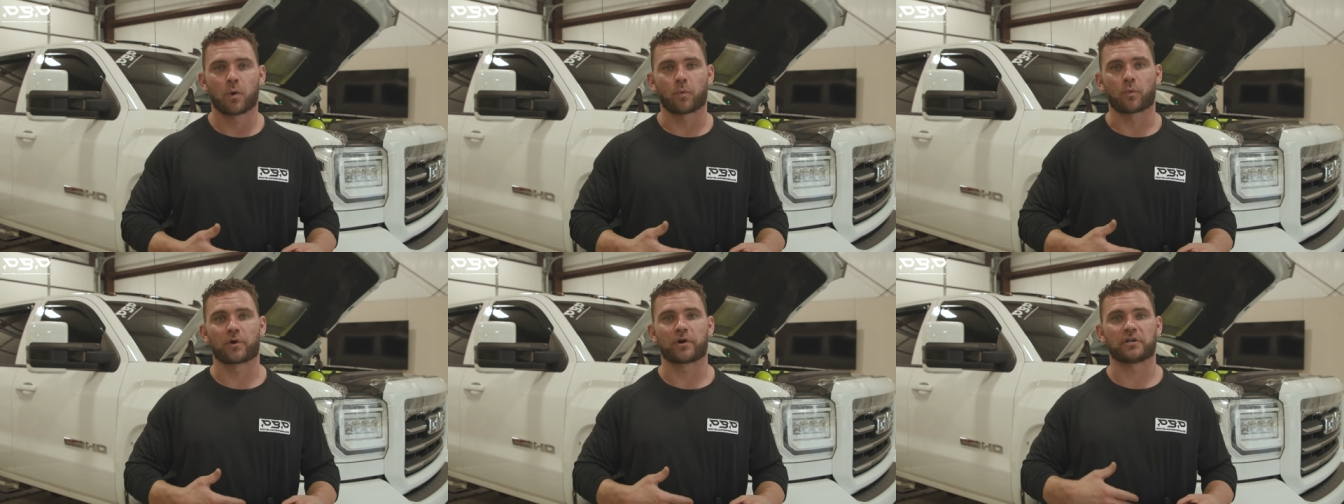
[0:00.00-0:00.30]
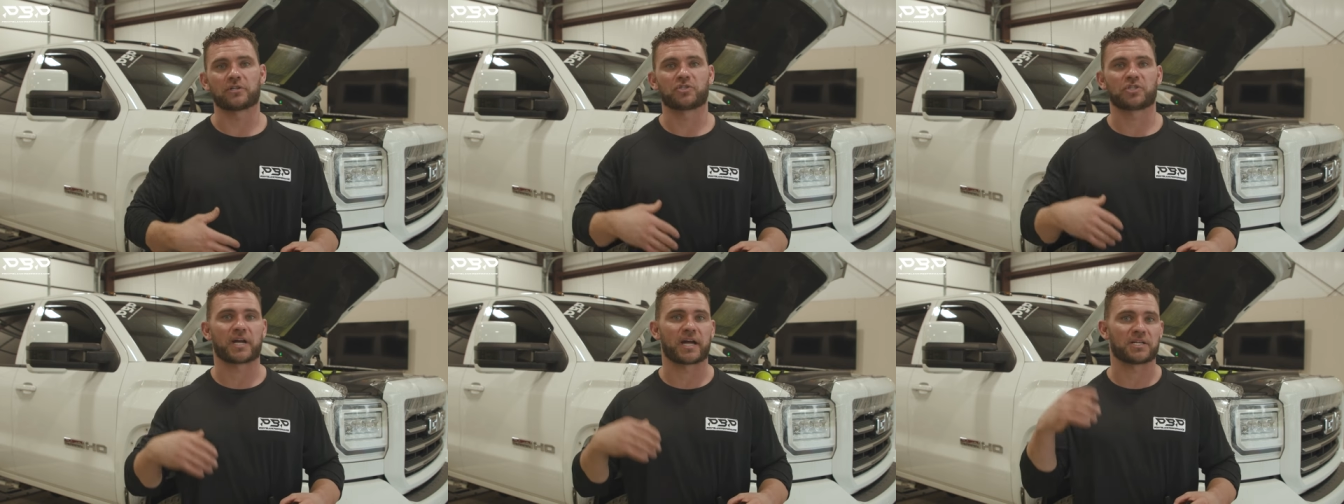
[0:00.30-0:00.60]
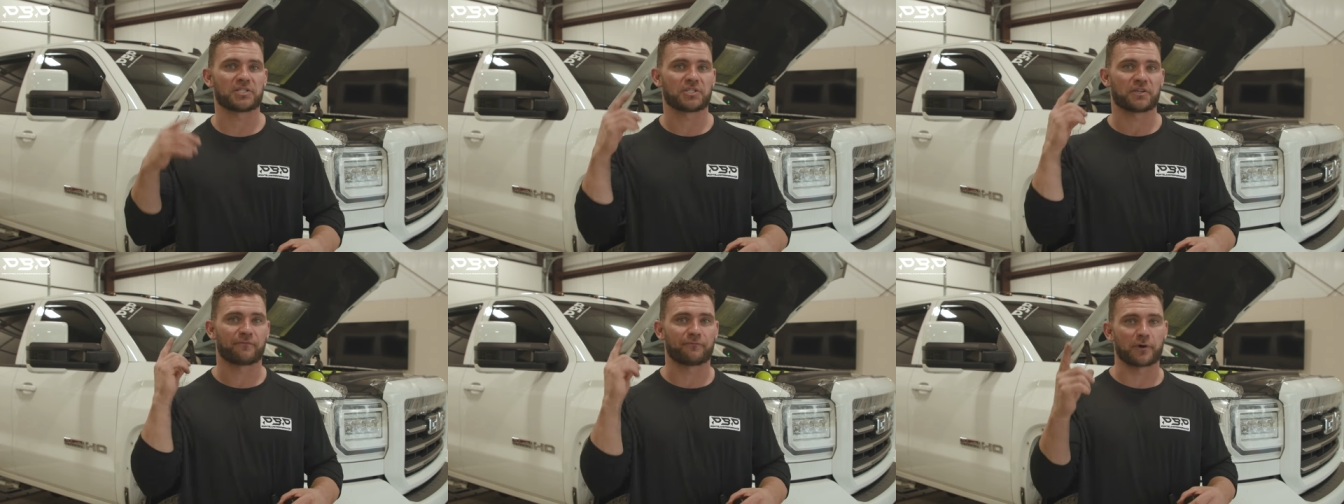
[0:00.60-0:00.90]
We're gonna
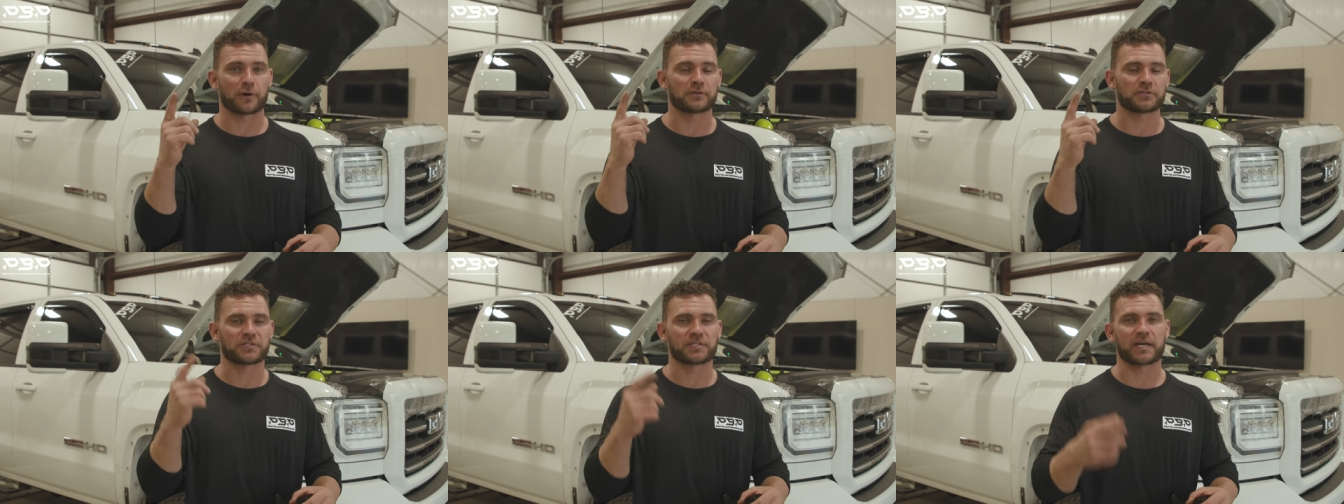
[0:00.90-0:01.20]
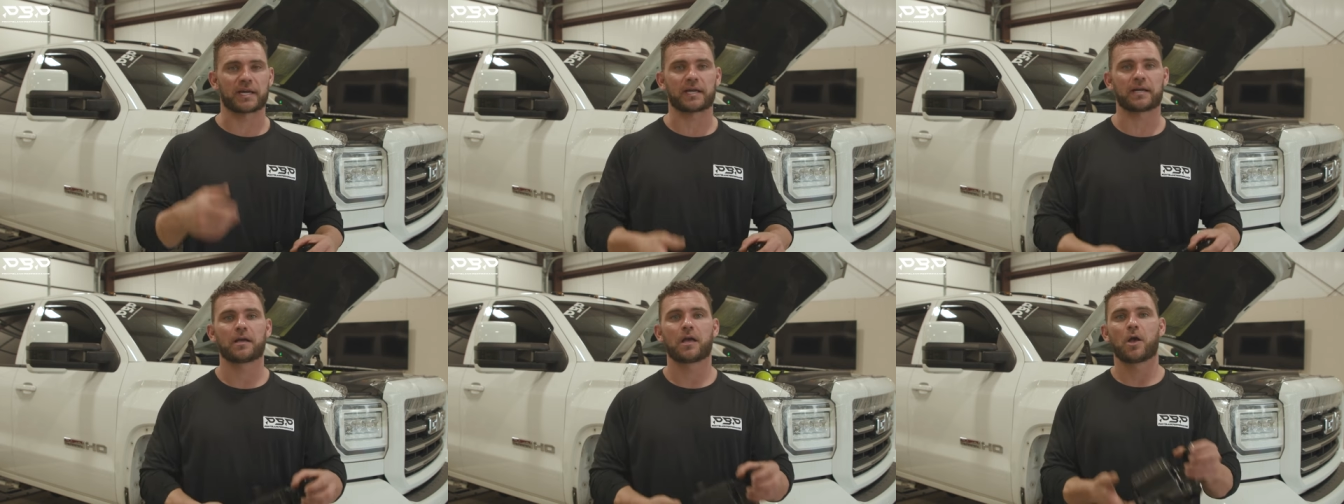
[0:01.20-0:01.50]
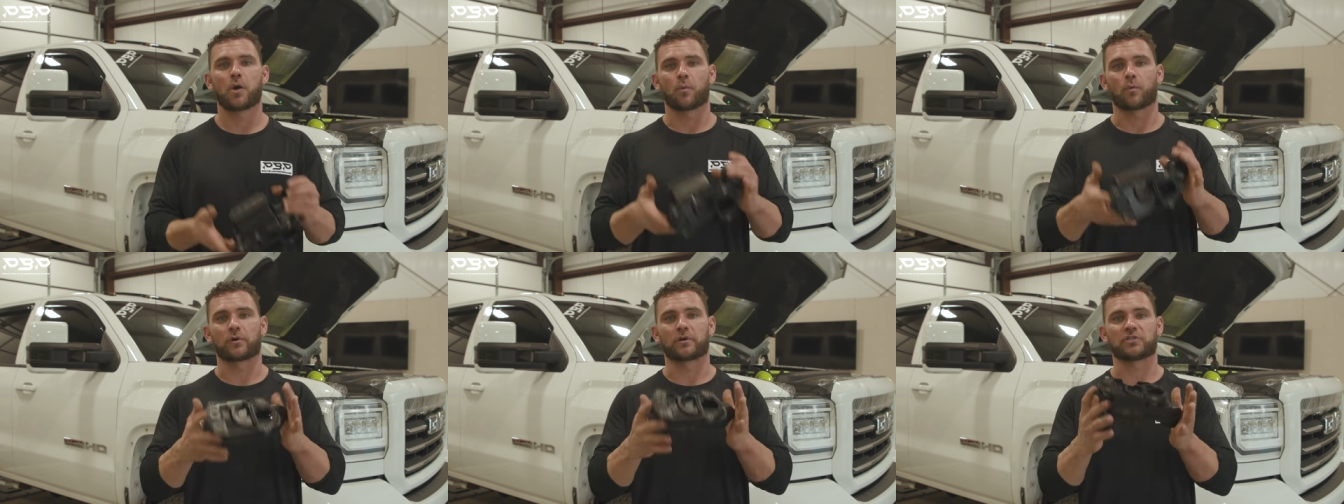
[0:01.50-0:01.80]
change the first thing,
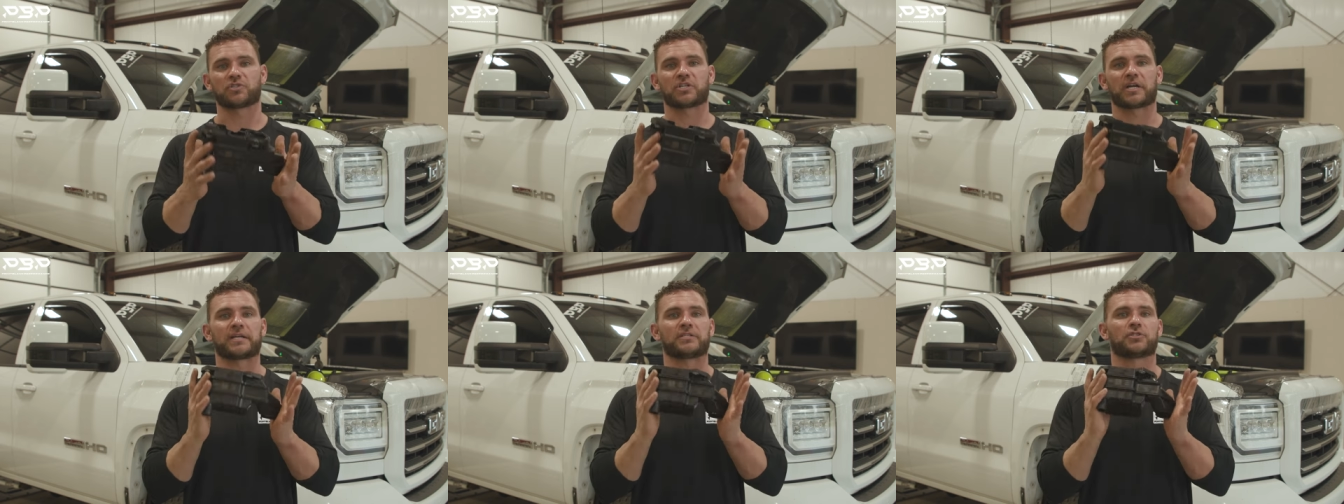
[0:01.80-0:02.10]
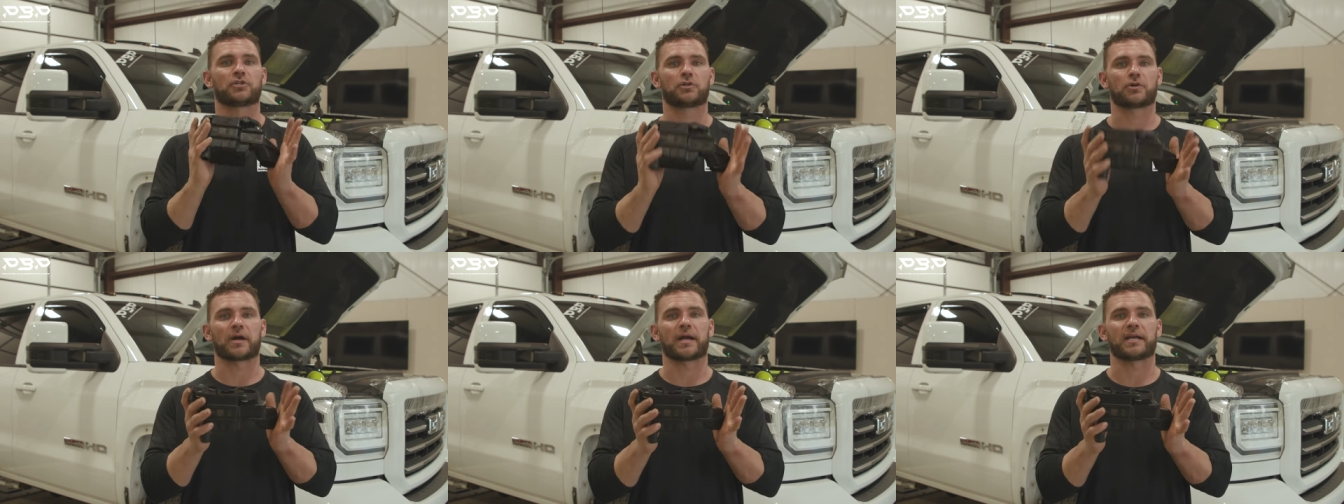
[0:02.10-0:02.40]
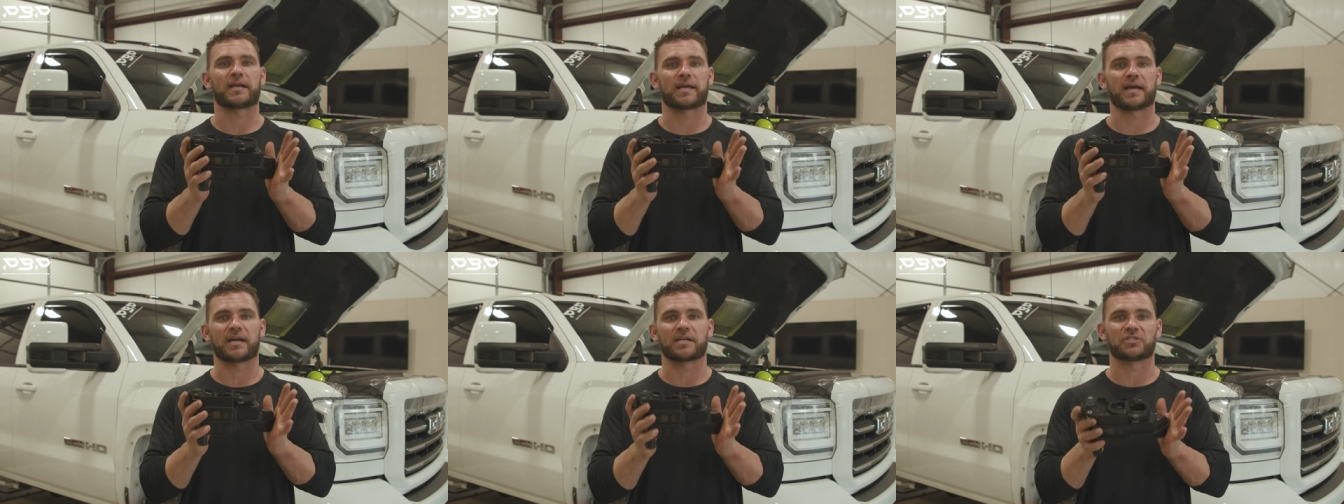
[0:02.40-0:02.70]
we're gonna change the
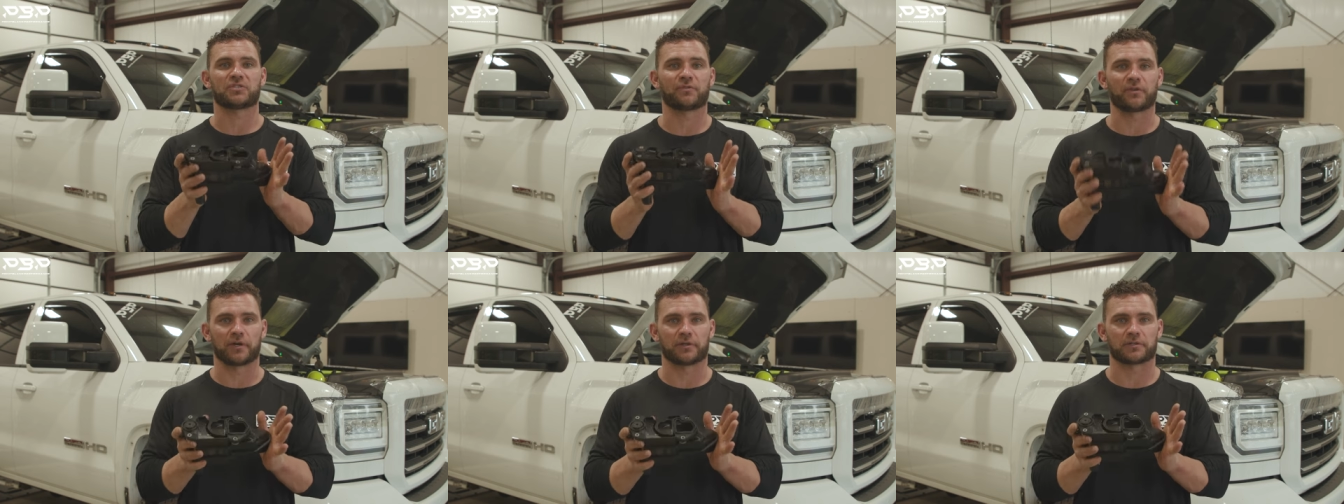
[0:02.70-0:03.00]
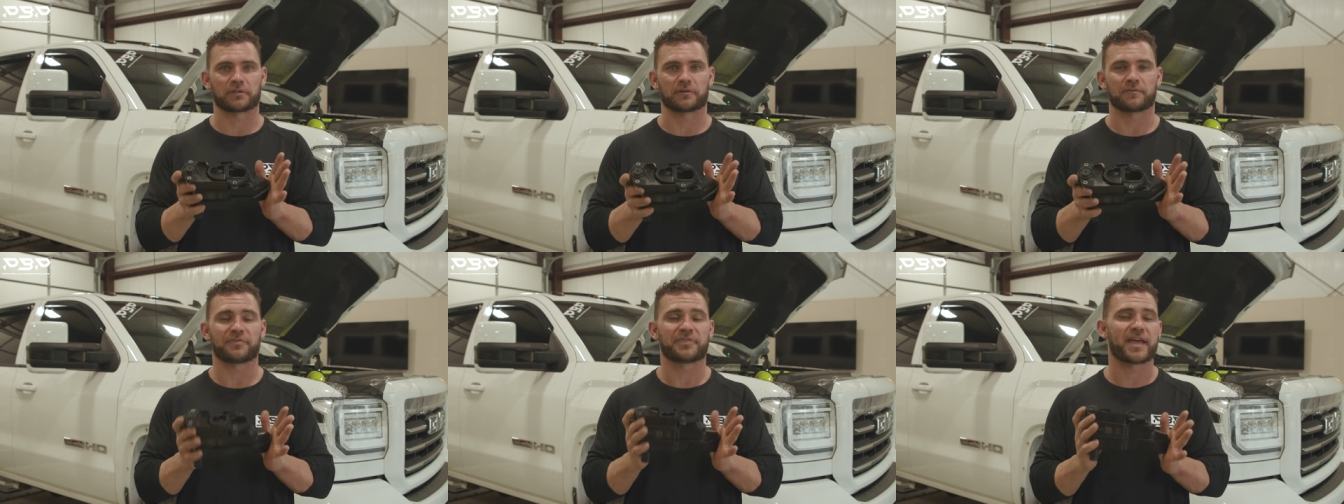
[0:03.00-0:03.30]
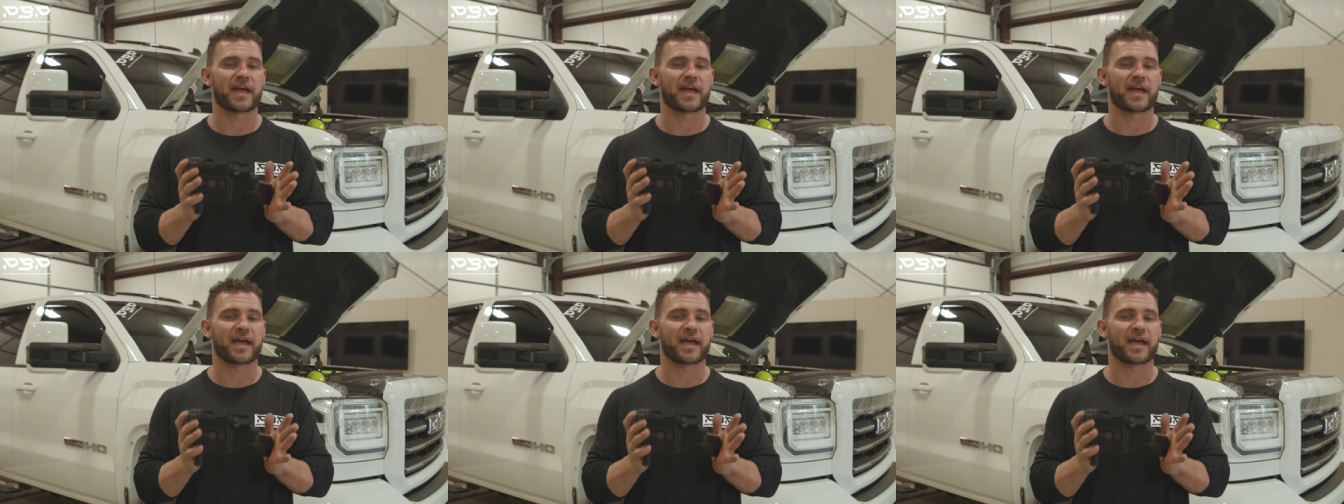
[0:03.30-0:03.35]
crankcase filter.